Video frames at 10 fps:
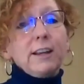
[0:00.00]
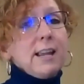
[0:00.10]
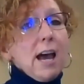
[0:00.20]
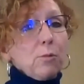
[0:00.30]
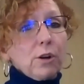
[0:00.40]
I
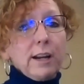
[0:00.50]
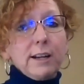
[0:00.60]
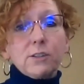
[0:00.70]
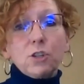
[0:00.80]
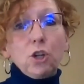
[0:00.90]
think
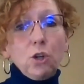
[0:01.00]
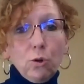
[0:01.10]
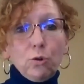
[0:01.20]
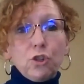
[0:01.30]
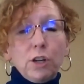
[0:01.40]
networking is
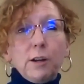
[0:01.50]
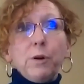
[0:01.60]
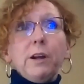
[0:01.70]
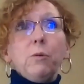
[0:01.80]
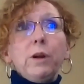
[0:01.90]
huge.
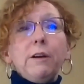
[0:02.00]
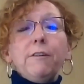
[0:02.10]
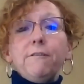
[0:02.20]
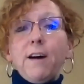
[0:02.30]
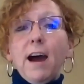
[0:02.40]
We
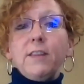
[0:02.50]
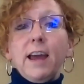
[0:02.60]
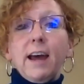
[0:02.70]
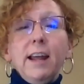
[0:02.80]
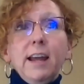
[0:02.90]
even find
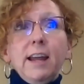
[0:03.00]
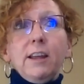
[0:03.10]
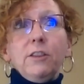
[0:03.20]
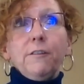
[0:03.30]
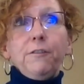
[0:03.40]
that
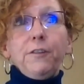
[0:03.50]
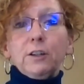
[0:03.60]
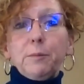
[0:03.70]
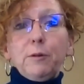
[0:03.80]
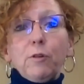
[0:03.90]
in the
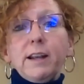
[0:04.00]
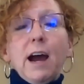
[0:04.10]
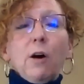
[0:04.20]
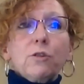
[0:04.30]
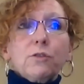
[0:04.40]
field. I mean, right
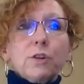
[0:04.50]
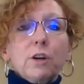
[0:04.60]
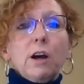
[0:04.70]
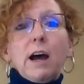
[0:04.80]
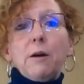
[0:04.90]
now there's
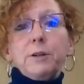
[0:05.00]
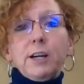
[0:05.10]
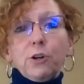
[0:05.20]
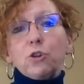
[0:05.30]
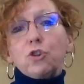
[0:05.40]
I would
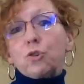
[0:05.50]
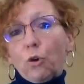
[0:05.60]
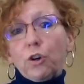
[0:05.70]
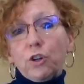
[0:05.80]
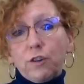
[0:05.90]
tell you, a
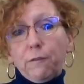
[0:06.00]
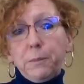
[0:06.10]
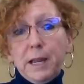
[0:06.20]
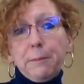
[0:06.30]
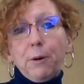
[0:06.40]
shortage of
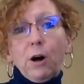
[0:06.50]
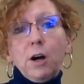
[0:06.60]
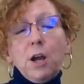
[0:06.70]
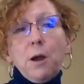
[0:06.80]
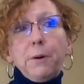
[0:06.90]

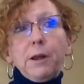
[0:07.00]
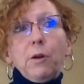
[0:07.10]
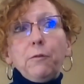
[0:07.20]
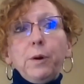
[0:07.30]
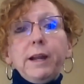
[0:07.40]
people,
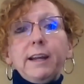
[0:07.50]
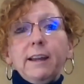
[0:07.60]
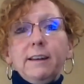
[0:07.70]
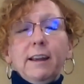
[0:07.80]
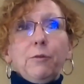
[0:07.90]
but if we
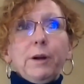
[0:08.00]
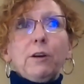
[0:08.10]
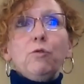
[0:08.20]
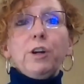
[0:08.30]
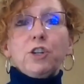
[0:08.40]
can
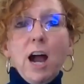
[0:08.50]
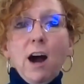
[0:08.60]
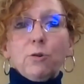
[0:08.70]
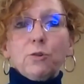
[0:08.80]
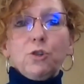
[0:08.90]
reach
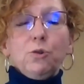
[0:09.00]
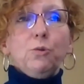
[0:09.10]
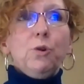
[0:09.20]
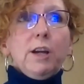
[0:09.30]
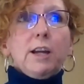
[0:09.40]
out
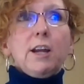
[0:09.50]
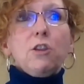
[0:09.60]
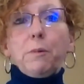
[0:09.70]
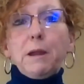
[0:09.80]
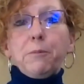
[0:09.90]
to
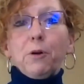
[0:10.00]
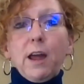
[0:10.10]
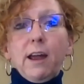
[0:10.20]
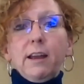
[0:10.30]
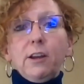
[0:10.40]
either people
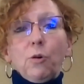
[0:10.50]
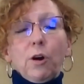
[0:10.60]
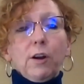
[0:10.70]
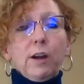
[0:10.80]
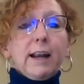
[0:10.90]
that, you know,
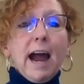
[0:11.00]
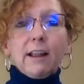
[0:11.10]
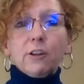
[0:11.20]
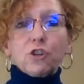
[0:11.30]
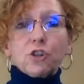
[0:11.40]
are in
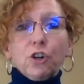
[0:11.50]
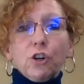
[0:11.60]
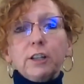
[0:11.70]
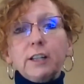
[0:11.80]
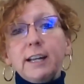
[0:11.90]
college
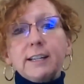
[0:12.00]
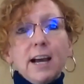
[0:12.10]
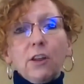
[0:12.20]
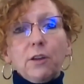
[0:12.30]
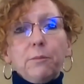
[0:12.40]
currently and
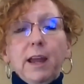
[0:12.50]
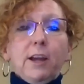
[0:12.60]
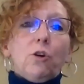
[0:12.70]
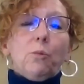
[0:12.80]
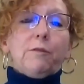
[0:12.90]
tell them,
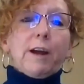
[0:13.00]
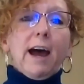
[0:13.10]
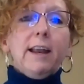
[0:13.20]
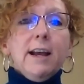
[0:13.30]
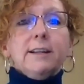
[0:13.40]
hey, you know, we've
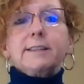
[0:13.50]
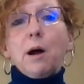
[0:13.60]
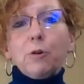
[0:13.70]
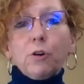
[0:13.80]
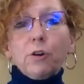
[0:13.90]
got
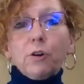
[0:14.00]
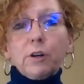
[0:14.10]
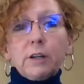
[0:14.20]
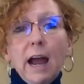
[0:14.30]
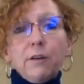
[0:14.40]

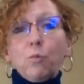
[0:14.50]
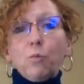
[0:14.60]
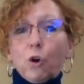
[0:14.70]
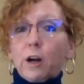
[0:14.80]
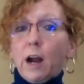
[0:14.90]
summer kind of
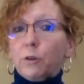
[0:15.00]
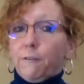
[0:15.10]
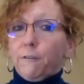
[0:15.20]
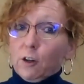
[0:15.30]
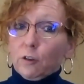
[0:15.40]
work out in
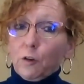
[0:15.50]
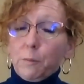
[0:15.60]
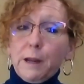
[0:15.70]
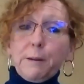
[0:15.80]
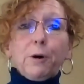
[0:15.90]
the field
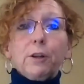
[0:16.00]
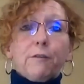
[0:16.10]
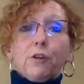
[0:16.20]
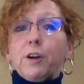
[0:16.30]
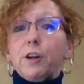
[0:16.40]
for people.
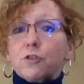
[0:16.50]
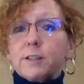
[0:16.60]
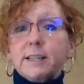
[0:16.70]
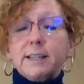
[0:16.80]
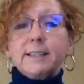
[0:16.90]
If they're
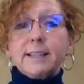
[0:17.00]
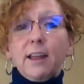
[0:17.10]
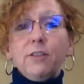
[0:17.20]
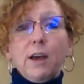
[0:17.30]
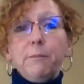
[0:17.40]
interested,
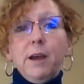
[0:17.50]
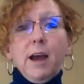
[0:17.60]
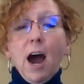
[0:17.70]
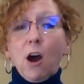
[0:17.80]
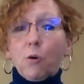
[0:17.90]
send them
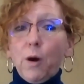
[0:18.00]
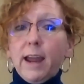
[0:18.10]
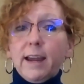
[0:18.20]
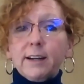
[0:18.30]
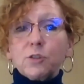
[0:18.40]
our
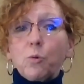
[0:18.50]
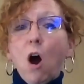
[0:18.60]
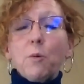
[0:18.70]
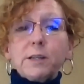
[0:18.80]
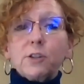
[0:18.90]
way, because we're
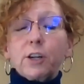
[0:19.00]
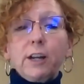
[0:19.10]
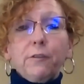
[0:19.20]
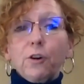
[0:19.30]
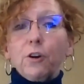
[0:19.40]
always
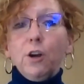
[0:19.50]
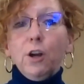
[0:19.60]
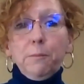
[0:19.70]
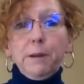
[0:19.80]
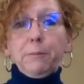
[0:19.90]
looking for
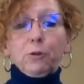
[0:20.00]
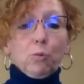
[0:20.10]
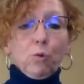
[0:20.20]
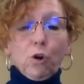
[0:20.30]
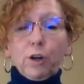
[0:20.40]
people
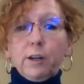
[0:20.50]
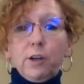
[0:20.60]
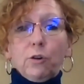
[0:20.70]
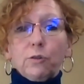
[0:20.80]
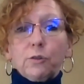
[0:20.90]
to work,
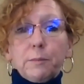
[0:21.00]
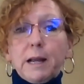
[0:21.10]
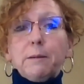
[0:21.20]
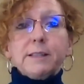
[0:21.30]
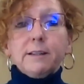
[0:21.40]
you know,
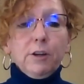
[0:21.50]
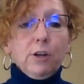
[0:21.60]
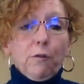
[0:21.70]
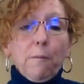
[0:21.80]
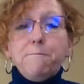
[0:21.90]
sometimes, you
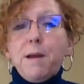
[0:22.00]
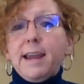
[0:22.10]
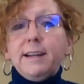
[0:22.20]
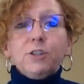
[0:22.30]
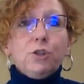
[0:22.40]
know, from
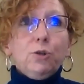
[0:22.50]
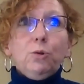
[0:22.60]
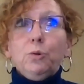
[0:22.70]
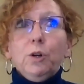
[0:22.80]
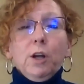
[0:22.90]
May
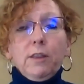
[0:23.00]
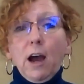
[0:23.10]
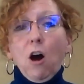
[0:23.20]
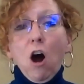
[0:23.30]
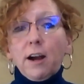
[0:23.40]
to
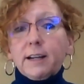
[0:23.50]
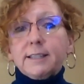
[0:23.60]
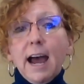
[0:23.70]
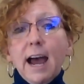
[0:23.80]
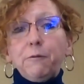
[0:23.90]
that
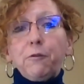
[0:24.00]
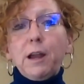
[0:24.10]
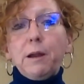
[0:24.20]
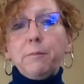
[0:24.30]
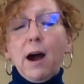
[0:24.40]
August
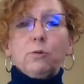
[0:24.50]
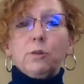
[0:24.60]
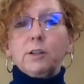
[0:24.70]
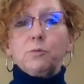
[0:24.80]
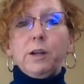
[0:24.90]
timeframe out,
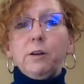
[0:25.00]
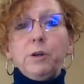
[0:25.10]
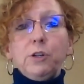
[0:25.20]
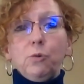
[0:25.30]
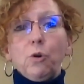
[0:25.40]
because we
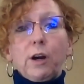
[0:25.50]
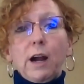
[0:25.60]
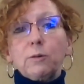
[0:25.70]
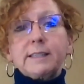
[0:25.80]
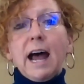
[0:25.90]
do work
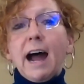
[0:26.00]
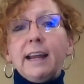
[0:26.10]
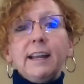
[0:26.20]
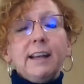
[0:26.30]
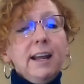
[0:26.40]

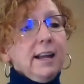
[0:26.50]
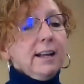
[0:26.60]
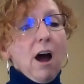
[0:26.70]
outside, and